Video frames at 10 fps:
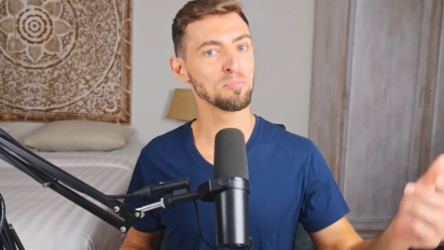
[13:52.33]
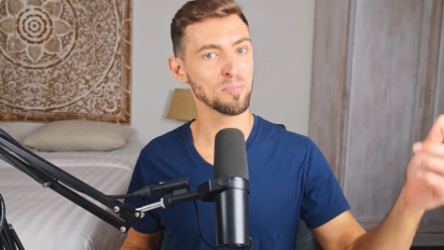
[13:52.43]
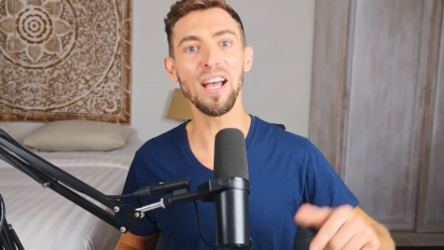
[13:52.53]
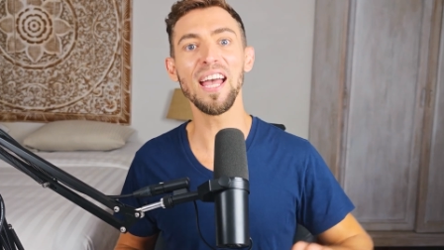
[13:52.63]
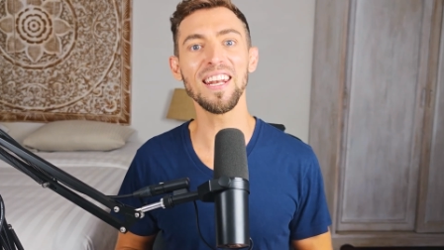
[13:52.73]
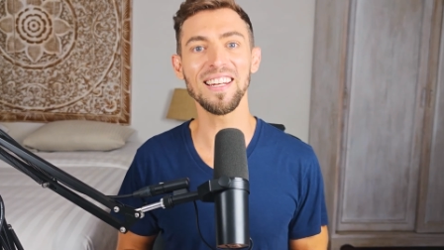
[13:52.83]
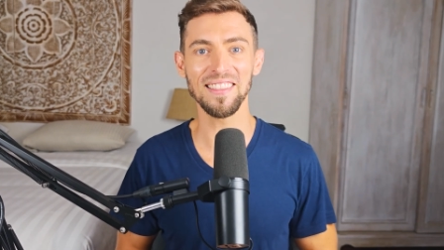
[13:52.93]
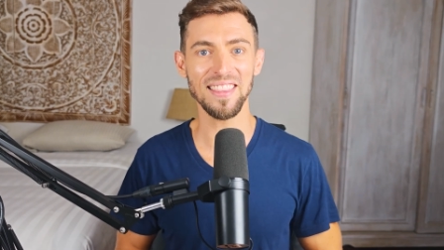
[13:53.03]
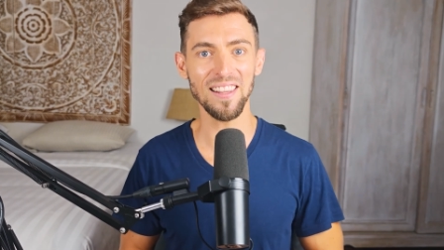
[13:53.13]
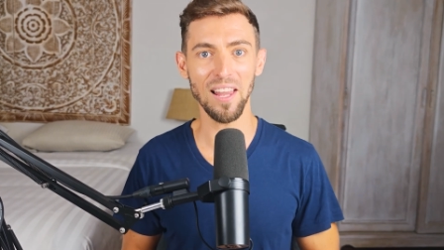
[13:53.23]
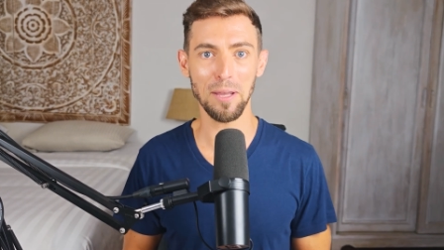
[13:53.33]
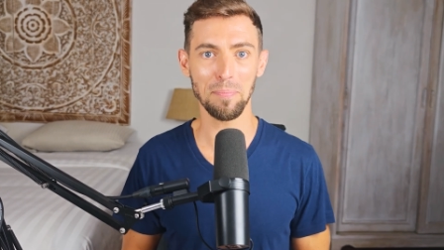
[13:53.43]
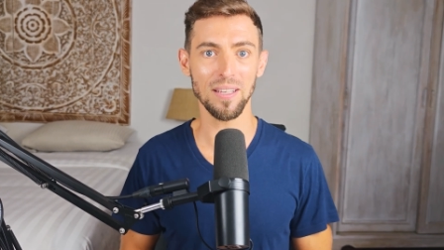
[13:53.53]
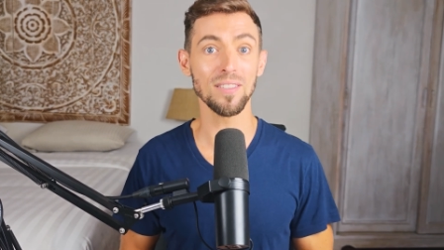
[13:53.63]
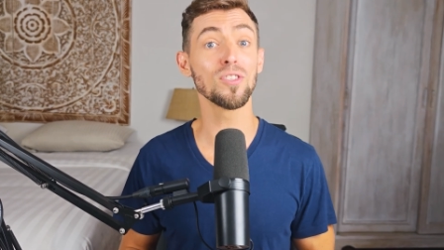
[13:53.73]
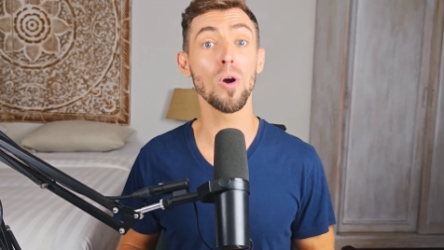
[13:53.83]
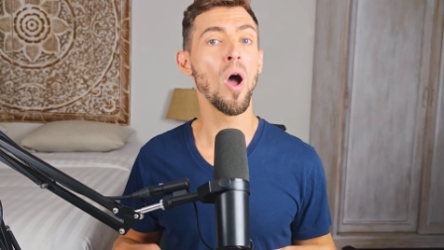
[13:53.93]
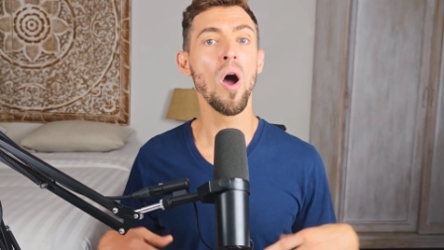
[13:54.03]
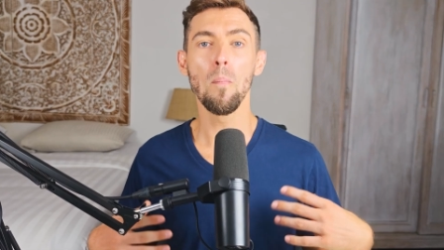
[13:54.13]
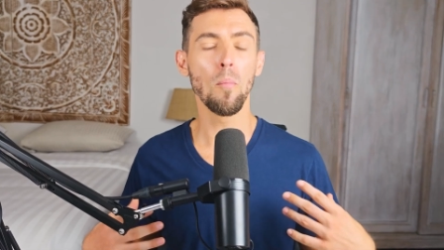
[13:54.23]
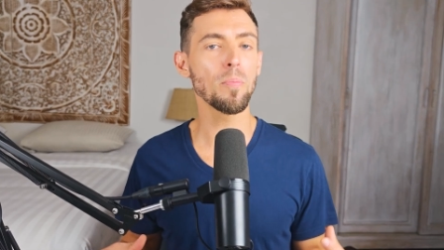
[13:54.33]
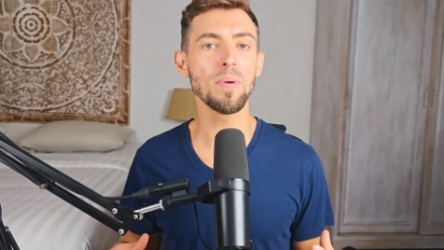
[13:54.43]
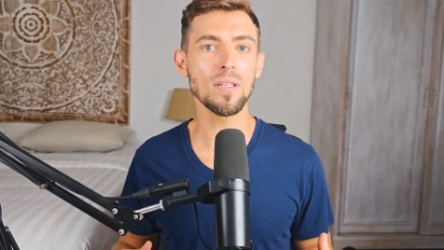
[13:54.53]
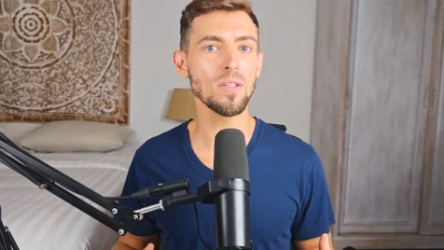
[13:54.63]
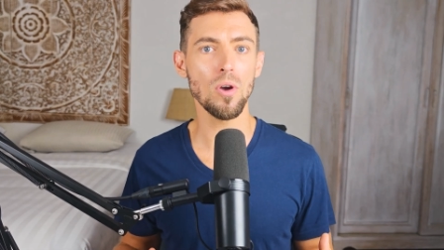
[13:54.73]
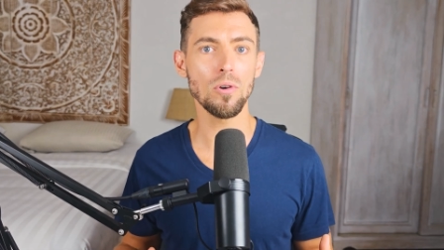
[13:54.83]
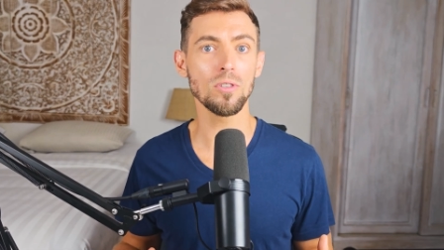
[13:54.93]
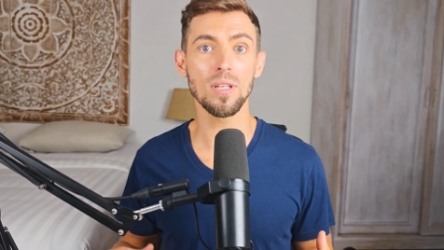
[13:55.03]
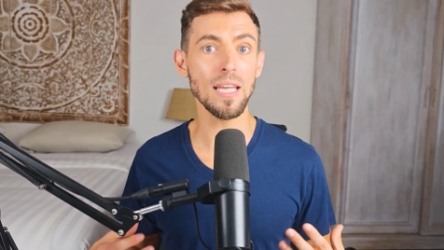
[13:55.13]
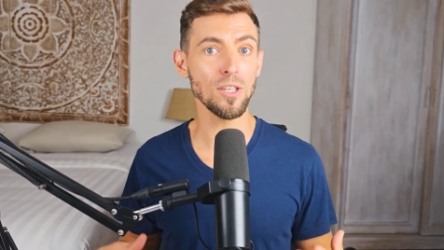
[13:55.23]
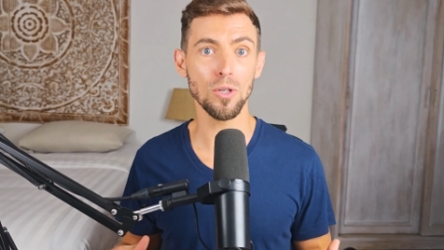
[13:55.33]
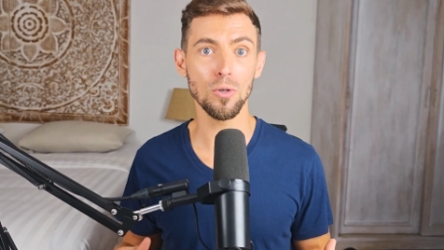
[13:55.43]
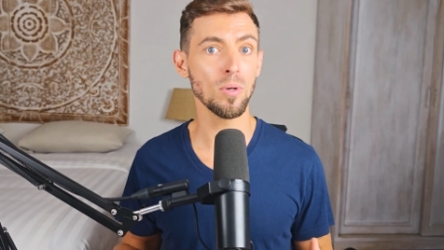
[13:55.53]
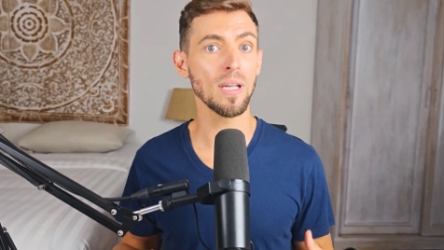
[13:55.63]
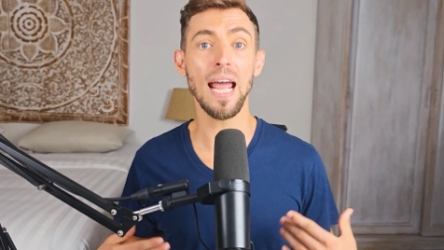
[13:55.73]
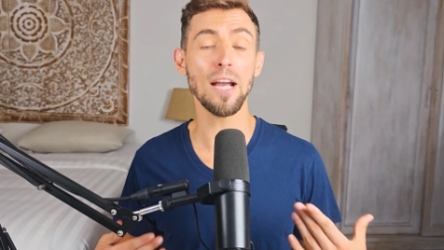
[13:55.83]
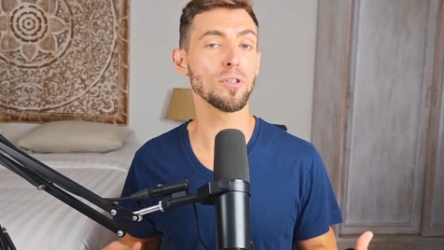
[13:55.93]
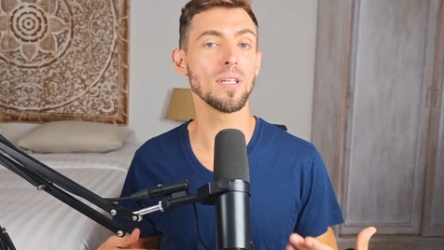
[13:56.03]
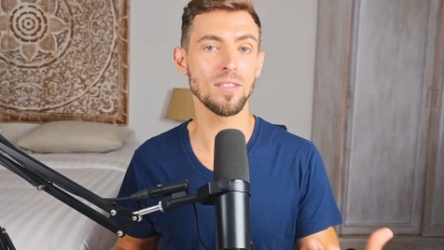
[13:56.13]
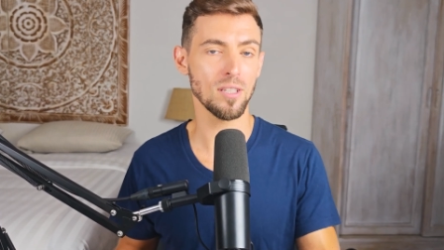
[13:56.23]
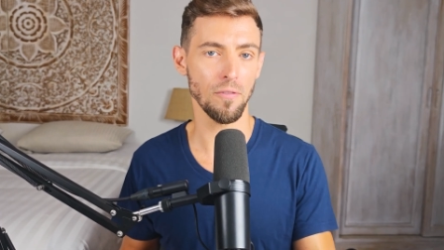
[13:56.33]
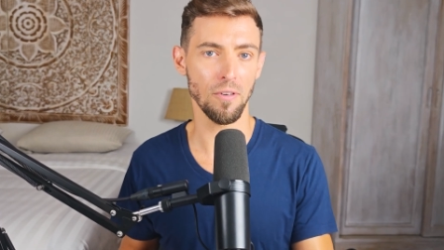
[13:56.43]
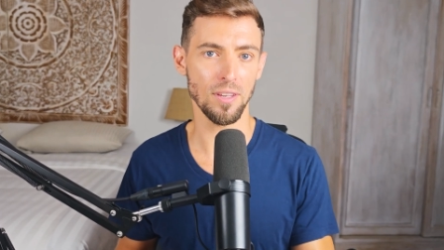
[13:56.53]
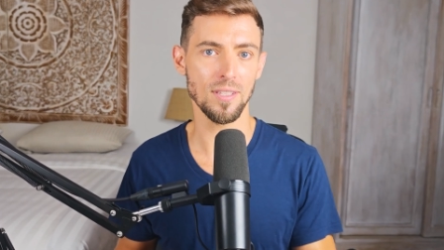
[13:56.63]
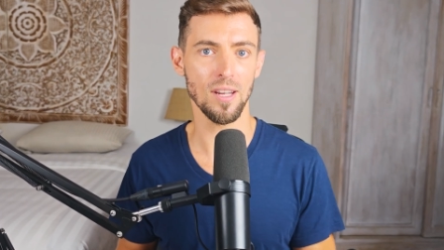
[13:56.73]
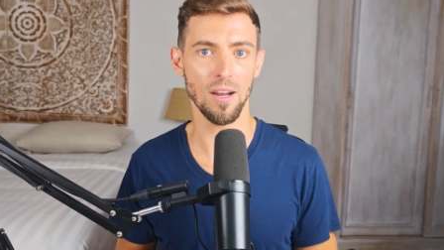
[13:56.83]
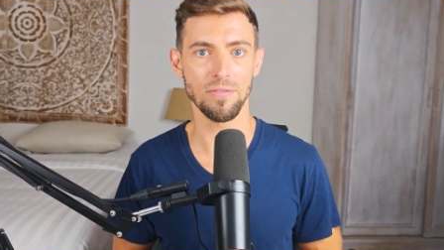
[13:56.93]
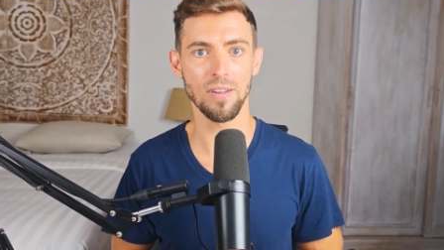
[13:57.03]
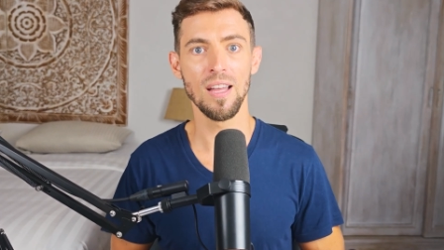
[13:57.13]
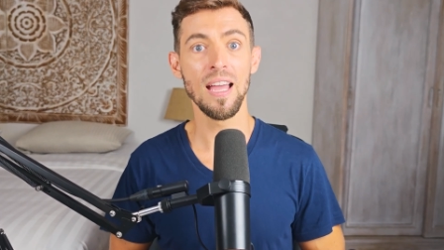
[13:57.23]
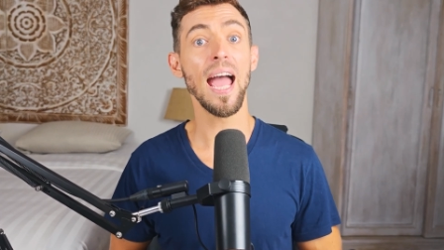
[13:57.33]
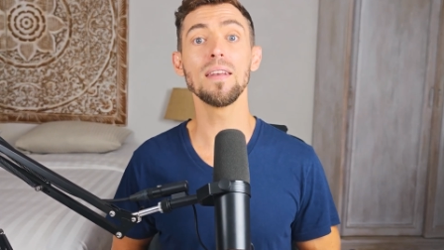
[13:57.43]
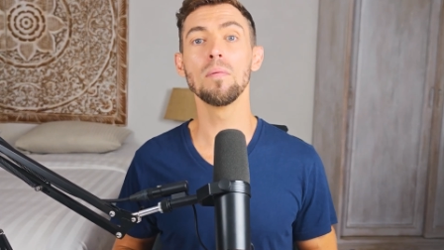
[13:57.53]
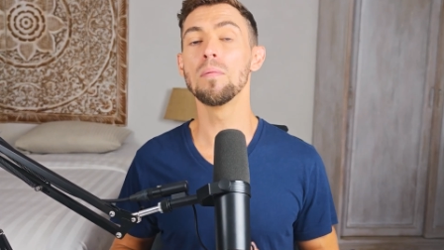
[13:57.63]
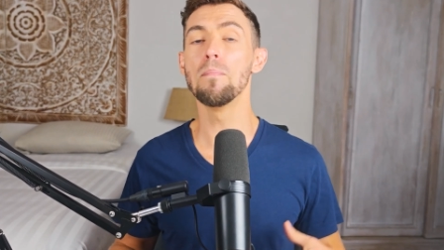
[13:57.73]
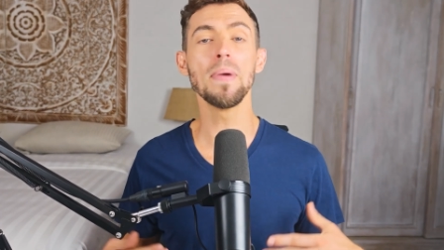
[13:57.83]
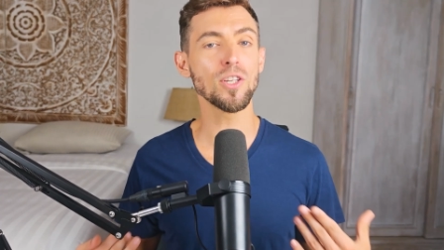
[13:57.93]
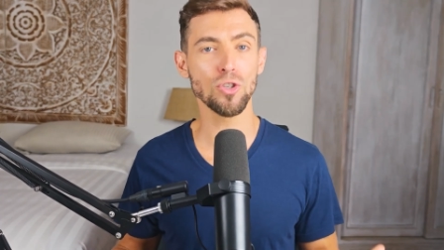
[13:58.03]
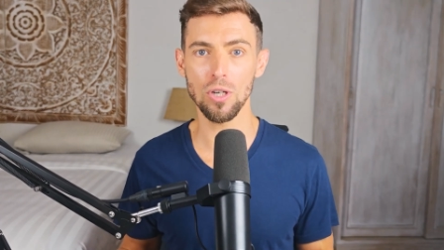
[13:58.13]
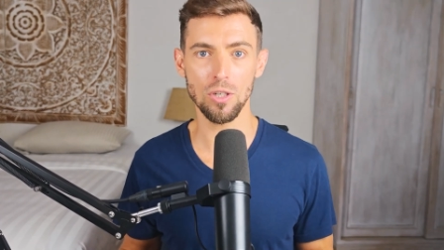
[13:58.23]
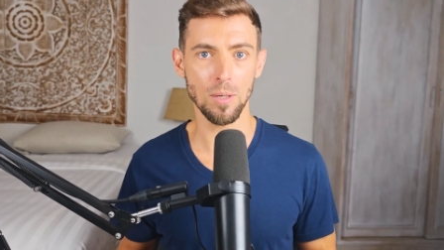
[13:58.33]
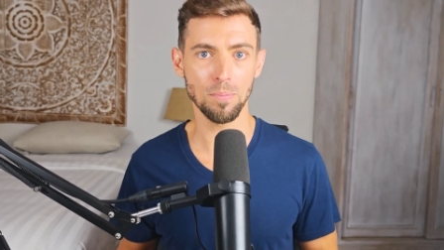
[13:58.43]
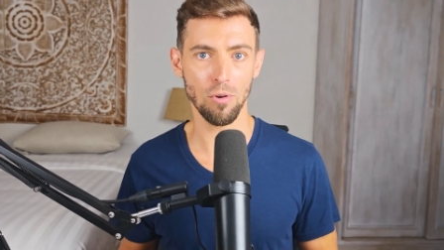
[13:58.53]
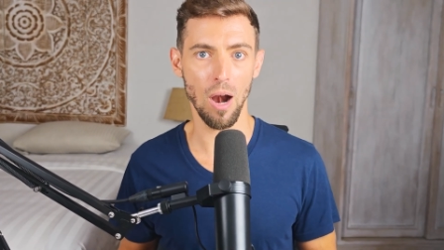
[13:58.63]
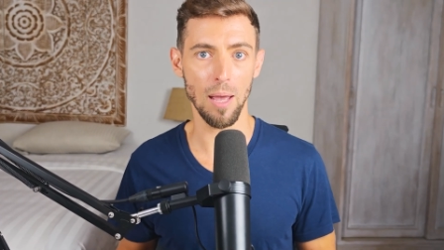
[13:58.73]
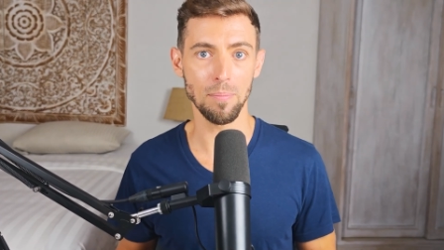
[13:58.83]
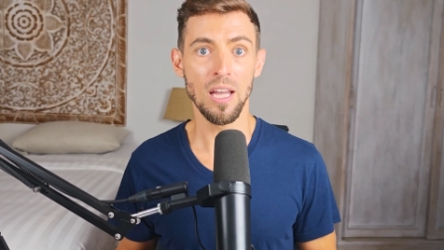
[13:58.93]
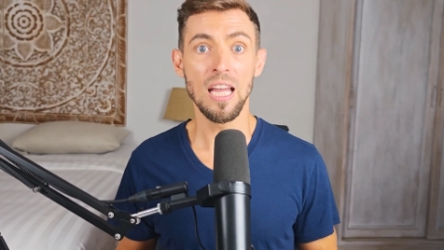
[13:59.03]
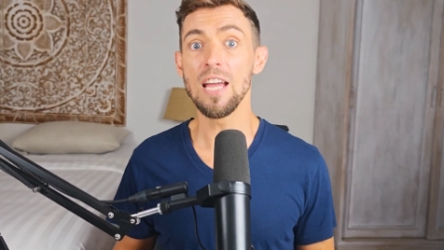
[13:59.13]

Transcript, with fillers: go ahead and hit that like button so more business owners like you can actually discover this stuff and make sure you're subscribed.